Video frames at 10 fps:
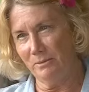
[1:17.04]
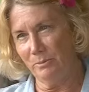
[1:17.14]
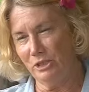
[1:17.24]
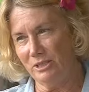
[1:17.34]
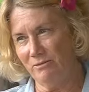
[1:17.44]

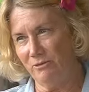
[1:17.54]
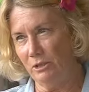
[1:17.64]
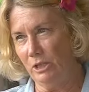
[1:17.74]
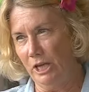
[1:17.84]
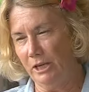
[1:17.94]
We just
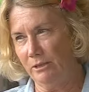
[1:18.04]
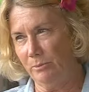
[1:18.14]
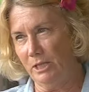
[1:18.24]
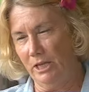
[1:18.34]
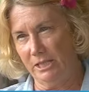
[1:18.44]
feel like
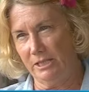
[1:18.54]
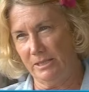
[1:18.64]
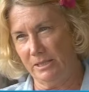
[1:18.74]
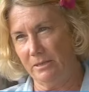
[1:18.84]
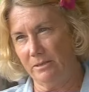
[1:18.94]
we'd like to
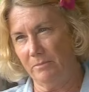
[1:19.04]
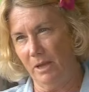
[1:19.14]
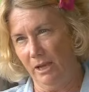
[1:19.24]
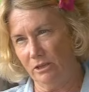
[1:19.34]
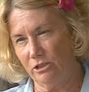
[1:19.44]
see some
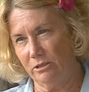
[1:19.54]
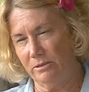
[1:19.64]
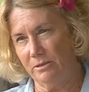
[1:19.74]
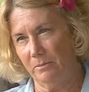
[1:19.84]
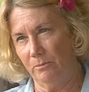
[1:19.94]
action,
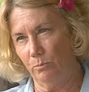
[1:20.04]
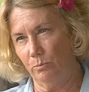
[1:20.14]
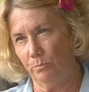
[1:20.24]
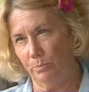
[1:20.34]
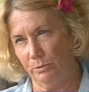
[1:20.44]
some
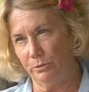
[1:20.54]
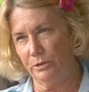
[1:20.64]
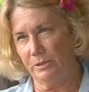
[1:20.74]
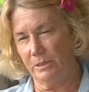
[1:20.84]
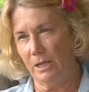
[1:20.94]

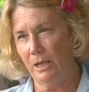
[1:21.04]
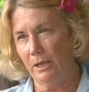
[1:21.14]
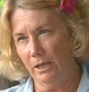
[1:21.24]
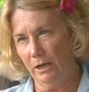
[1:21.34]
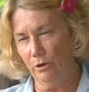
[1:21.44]
builders
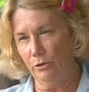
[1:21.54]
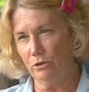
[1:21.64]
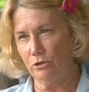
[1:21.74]
getting on the